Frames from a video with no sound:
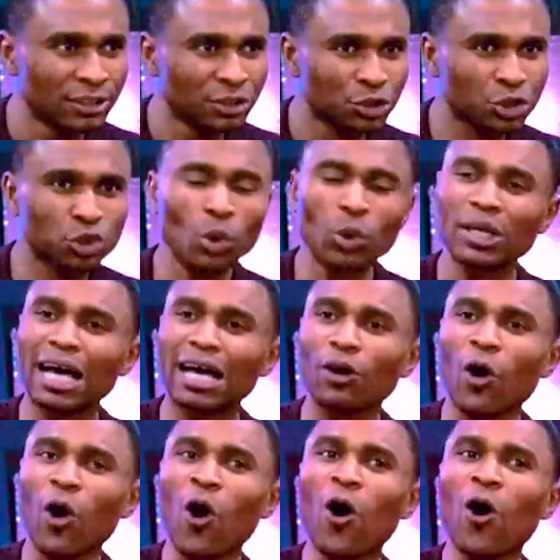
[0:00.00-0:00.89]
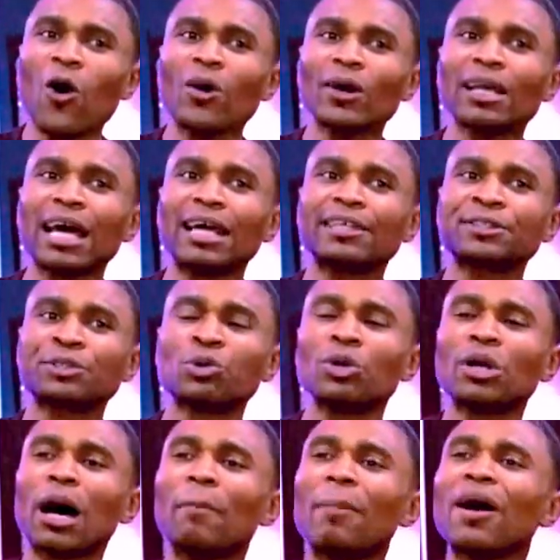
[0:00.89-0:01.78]
so that all that is
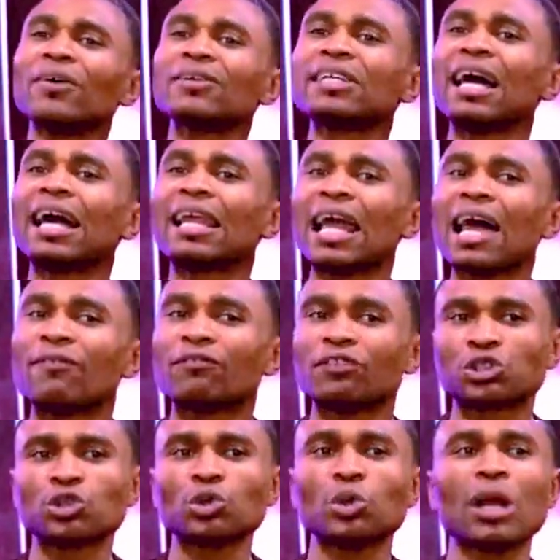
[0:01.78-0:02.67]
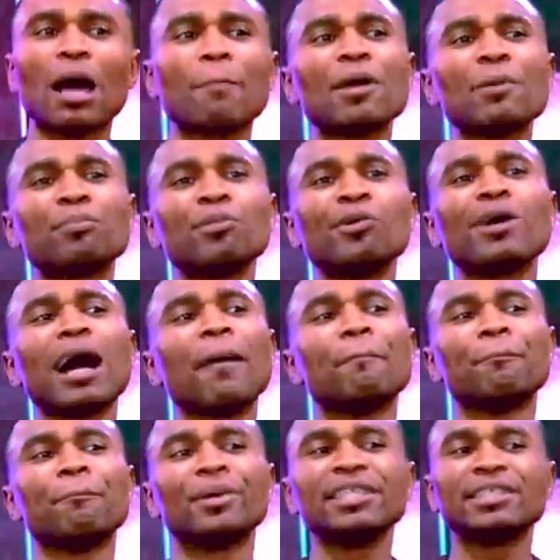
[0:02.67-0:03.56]
good about their life is so that people
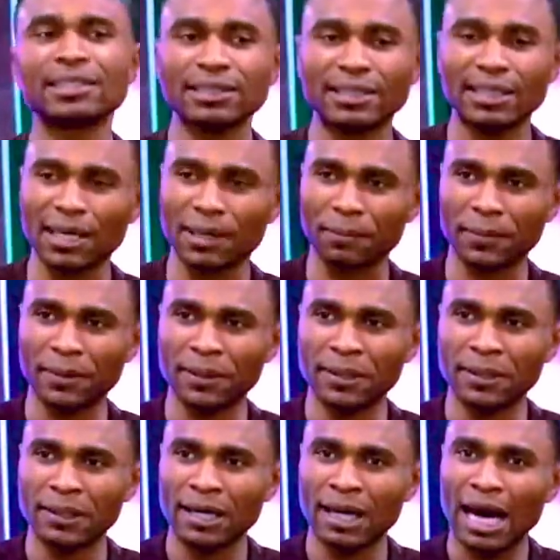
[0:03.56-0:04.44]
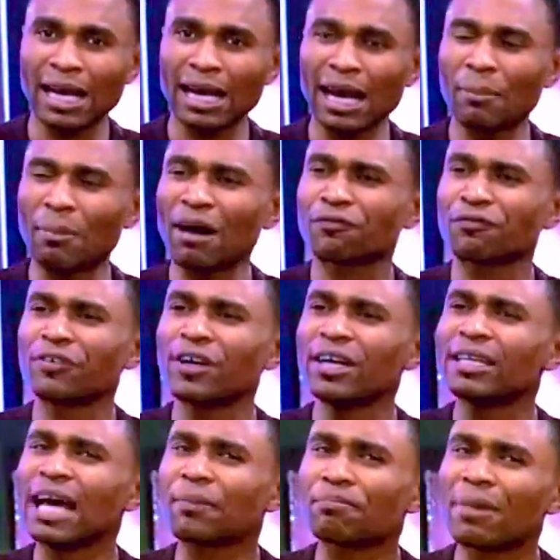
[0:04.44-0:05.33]
can pity them. And I'm
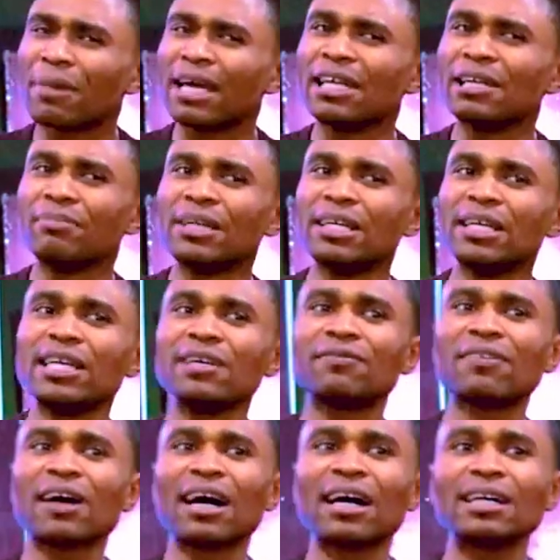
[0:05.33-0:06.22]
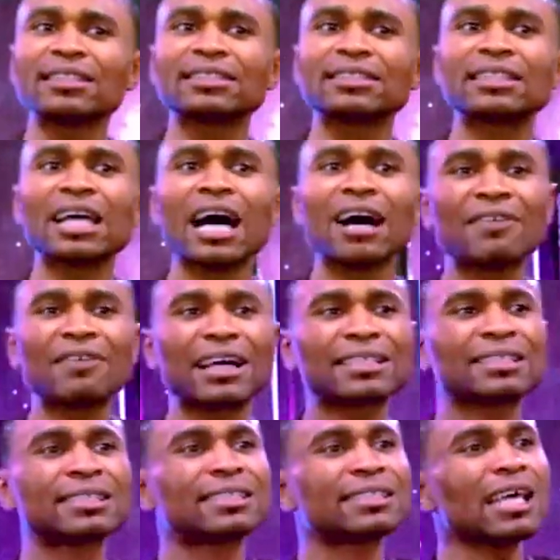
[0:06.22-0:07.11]
afraid that many believers have
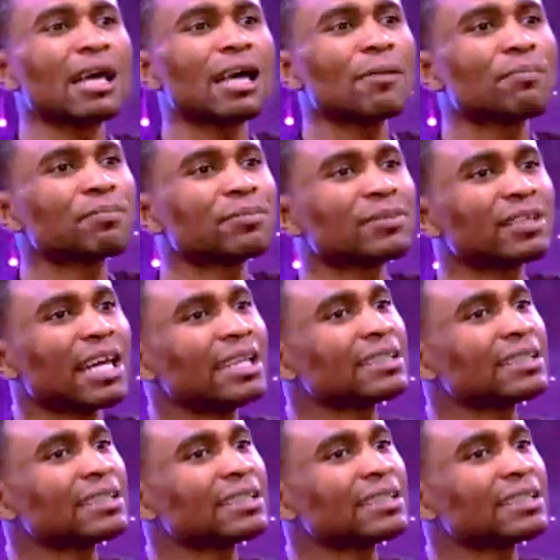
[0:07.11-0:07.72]
accepted that